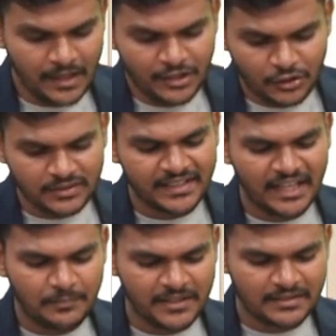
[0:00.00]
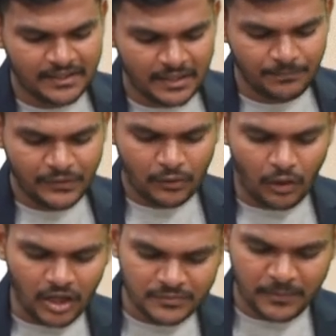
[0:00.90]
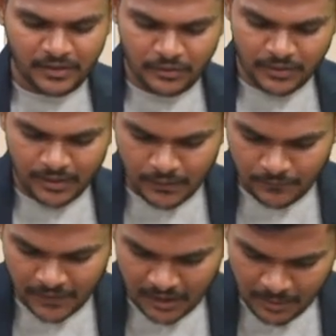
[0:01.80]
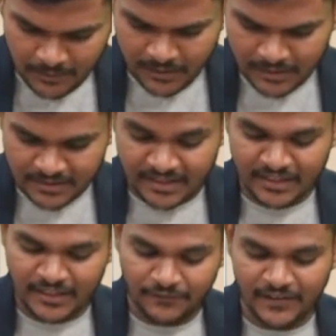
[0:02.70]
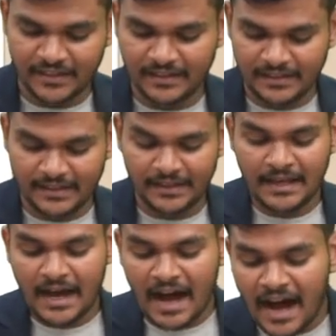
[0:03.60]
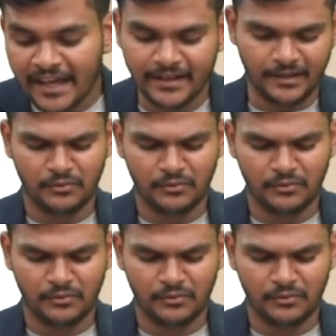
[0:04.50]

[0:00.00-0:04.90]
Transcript: Using ABC, cost per unit of a cupboard is significantly higher.